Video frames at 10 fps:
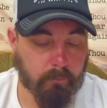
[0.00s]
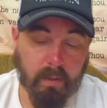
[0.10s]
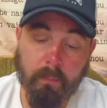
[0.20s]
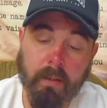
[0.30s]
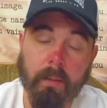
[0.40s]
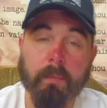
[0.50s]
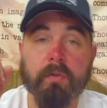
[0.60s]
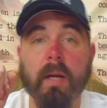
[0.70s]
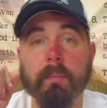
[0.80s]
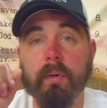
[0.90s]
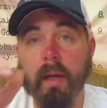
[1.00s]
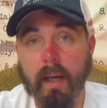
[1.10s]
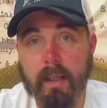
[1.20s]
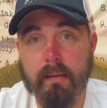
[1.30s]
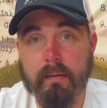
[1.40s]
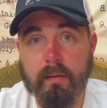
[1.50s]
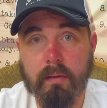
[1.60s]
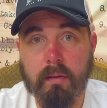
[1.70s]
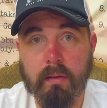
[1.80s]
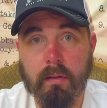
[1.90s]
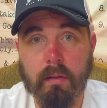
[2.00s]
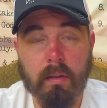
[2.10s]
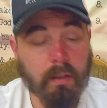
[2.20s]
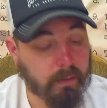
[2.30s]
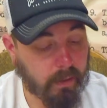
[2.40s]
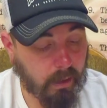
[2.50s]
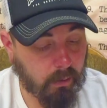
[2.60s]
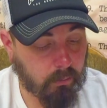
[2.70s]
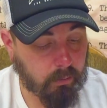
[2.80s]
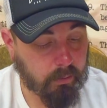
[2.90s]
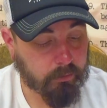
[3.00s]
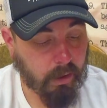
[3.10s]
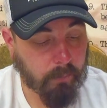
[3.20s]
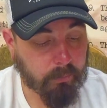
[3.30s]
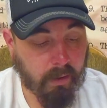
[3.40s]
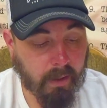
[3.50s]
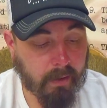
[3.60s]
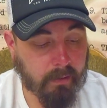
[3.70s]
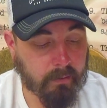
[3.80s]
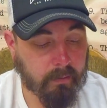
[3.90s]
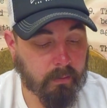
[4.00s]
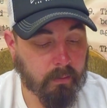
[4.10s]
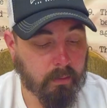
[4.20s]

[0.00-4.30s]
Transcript: Then we come to chapter 8. Now, chapter 8,